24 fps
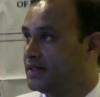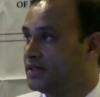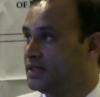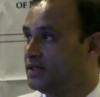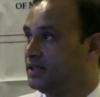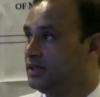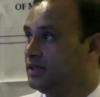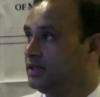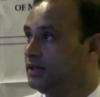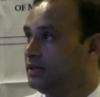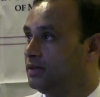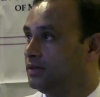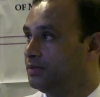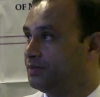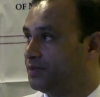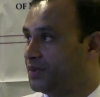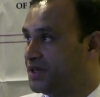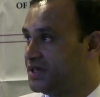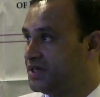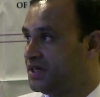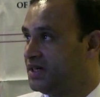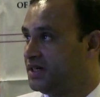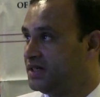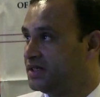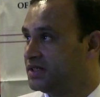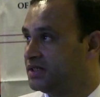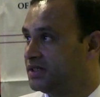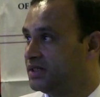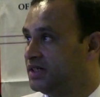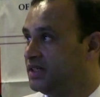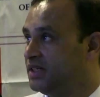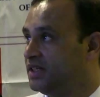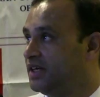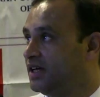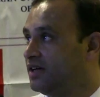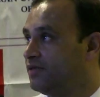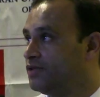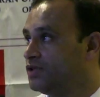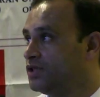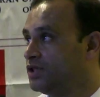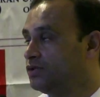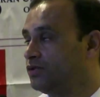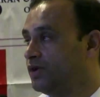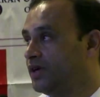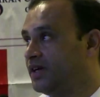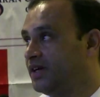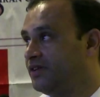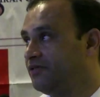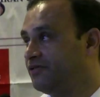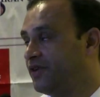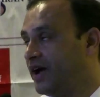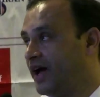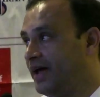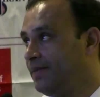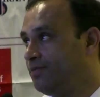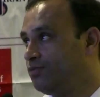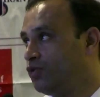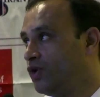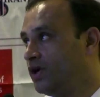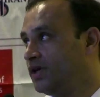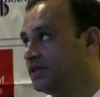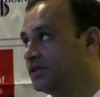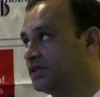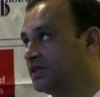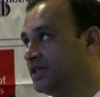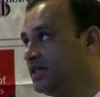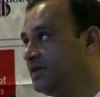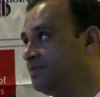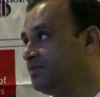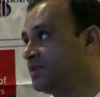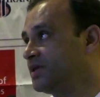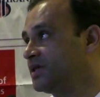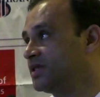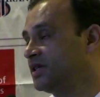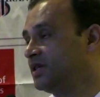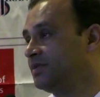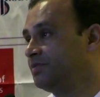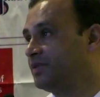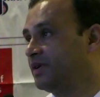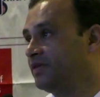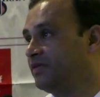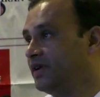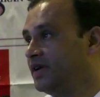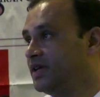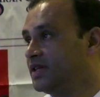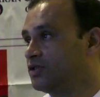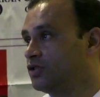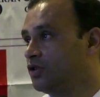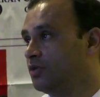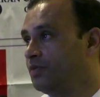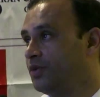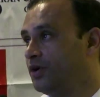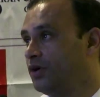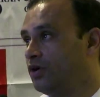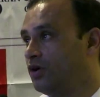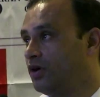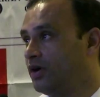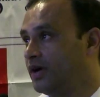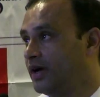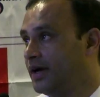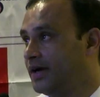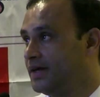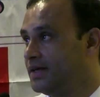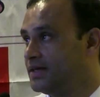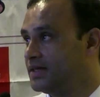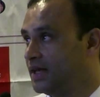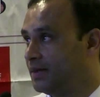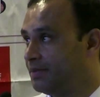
In the present study, there was a 25.3% prevalence of periodontitis